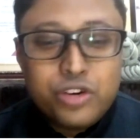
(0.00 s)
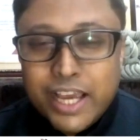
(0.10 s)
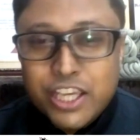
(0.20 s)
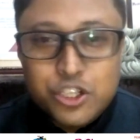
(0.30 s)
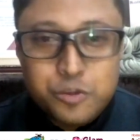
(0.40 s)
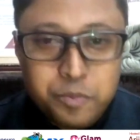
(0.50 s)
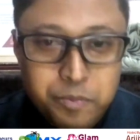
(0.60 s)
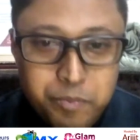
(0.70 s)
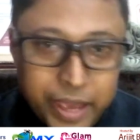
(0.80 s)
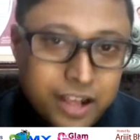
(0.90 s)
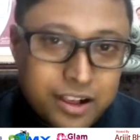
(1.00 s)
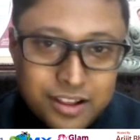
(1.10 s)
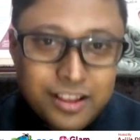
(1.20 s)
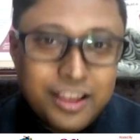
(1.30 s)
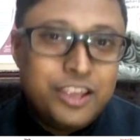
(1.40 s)
rise big,
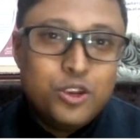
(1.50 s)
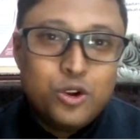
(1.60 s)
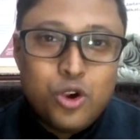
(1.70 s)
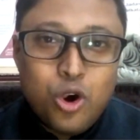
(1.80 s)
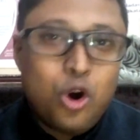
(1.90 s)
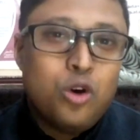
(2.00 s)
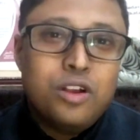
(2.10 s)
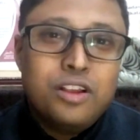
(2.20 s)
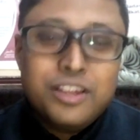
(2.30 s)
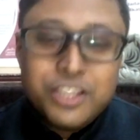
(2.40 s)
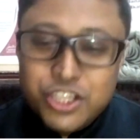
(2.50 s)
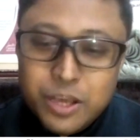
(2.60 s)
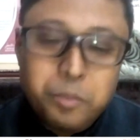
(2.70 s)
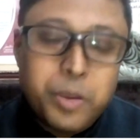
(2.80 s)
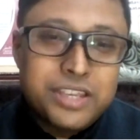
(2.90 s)
you go
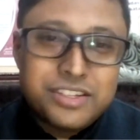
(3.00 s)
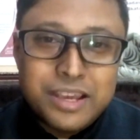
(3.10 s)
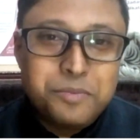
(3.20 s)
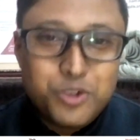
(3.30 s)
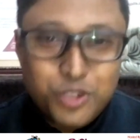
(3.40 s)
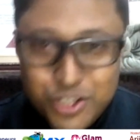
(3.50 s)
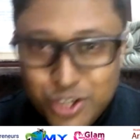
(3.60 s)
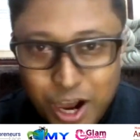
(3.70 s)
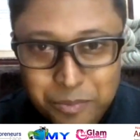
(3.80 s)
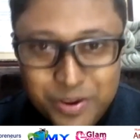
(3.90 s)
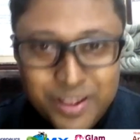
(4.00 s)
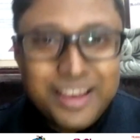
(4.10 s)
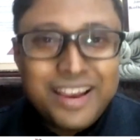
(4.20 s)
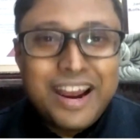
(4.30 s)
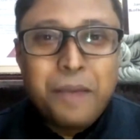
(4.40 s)
step by step to the top,
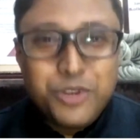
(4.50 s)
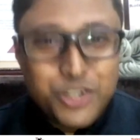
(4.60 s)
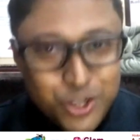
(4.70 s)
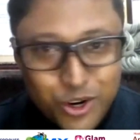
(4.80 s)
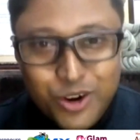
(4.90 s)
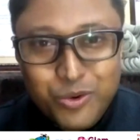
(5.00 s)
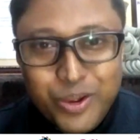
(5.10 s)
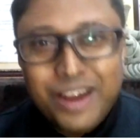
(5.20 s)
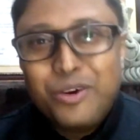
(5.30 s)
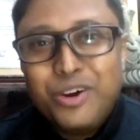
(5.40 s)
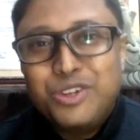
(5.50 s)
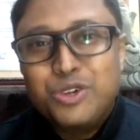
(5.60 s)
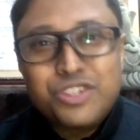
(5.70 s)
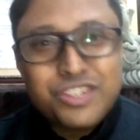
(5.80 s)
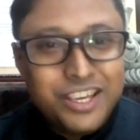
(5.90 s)
and I'm sure we are going to
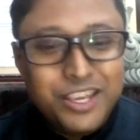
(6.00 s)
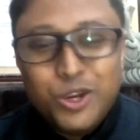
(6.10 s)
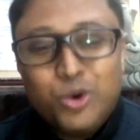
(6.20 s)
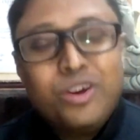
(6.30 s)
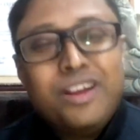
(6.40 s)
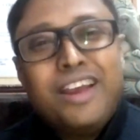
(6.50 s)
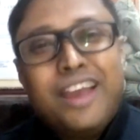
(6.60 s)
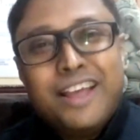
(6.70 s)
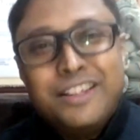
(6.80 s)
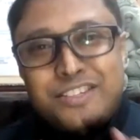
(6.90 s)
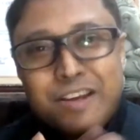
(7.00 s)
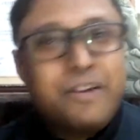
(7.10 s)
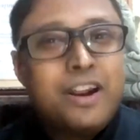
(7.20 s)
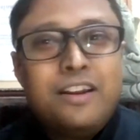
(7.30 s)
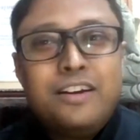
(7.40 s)
see you in
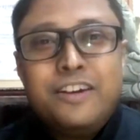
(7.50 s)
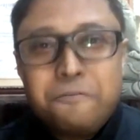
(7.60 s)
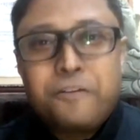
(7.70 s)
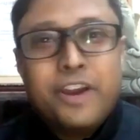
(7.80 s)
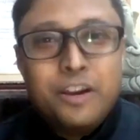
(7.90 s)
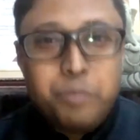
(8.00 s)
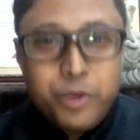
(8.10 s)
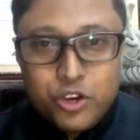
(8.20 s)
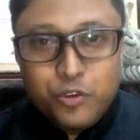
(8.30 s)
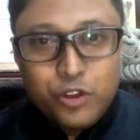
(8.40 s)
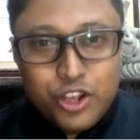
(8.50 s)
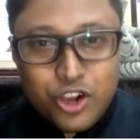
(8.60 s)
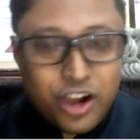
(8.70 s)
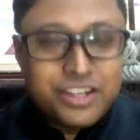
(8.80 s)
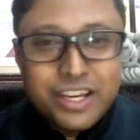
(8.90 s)
several different beautiful
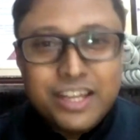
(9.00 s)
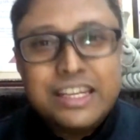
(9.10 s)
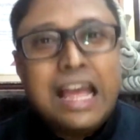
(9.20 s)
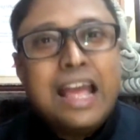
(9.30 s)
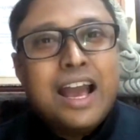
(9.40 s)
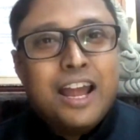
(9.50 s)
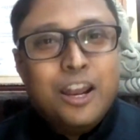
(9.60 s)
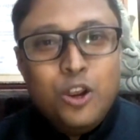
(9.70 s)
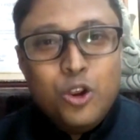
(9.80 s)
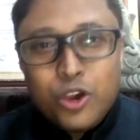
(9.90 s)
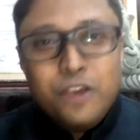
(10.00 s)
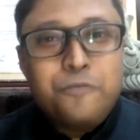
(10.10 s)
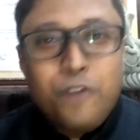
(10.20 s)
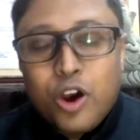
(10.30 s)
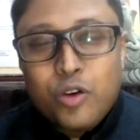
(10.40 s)
content, and looking
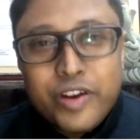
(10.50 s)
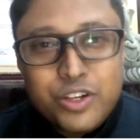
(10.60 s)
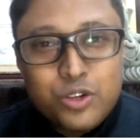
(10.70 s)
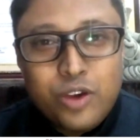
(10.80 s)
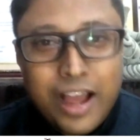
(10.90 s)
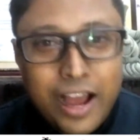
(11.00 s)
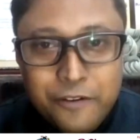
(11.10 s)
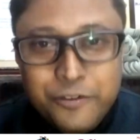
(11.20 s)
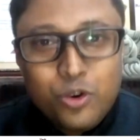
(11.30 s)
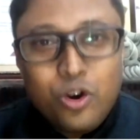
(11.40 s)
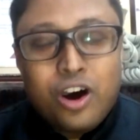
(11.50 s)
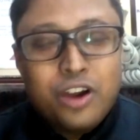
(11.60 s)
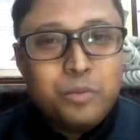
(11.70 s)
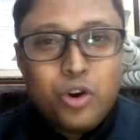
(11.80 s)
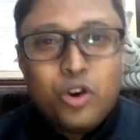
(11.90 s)
forward to have you
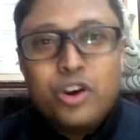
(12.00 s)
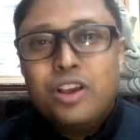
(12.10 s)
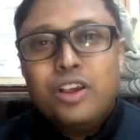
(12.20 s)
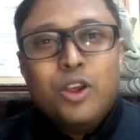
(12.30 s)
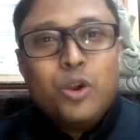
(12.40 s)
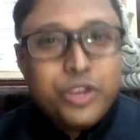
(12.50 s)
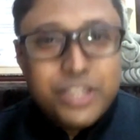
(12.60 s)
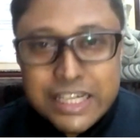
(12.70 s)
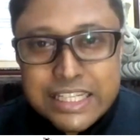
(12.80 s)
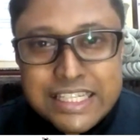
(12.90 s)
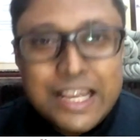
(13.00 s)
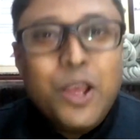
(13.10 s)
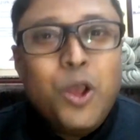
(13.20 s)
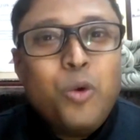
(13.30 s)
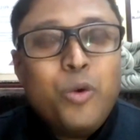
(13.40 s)
on board with us.
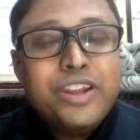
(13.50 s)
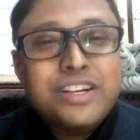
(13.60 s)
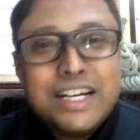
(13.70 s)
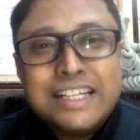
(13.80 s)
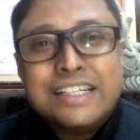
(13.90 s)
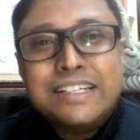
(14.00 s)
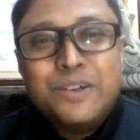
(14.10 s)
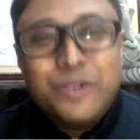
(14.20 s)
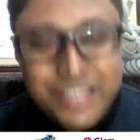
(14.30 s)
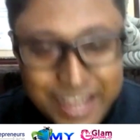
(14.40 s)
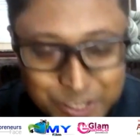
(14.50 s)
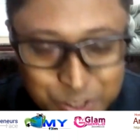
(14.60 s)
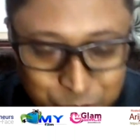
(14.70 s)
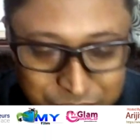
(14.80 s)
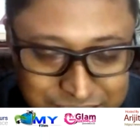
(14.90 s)
We run a yeah,
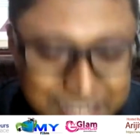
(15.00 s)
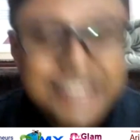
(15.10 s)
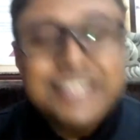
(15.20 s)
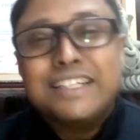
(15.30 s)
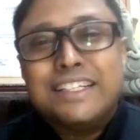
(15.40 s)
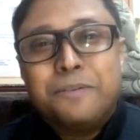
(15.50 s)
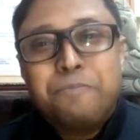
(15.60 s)
so we started a